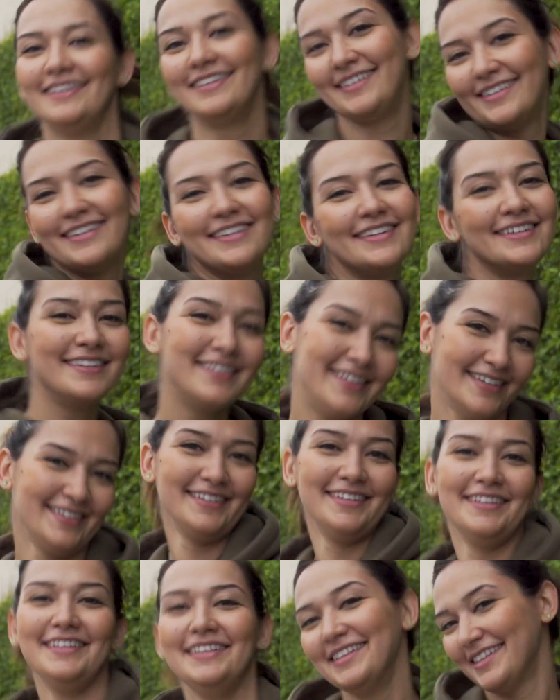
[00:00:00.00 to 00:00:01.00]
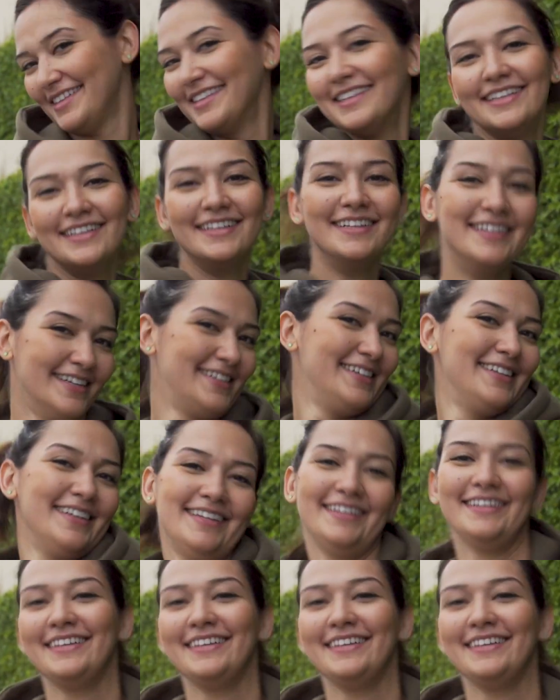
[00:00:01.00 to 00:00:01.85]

(silence)